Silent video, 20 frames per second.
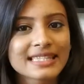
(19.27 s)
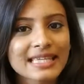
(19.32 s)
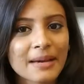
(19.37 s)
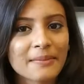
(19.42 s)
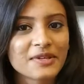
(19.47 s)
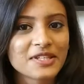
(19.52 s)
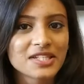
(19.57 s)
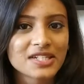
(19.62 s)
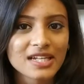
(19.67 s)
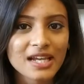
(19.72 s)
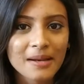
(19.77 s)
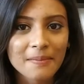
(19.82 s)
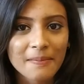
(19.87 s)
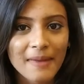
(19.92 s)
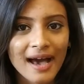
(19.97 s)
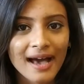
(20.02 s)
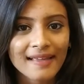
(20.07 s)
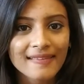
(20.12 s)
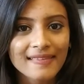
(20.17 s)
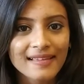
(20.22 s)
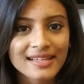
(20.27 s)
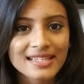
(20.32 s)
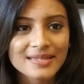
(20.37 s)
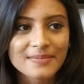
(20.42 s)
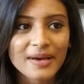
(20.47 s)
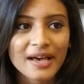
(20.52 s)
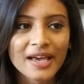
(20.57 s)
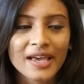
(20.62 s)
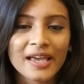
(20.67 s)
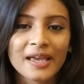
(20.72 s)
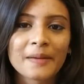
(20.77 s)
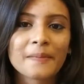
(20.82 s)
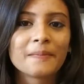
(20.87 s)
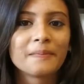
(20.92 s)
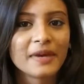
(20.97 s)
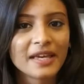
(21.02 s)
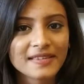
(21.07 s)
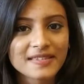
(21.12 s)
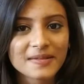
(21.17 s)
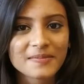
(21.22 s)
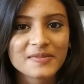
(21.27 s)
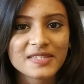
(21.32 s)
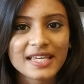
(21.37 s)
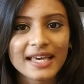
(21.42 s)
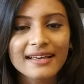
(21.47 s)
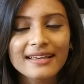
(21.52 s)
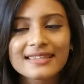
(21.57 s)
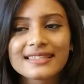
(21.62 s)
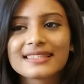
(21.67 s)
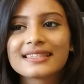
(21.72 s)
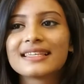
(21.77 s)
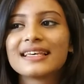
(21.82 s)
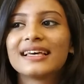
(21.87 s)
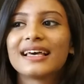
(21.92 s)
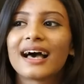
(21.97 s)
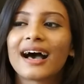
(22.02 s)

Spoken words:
chemistry and math as my main subjects.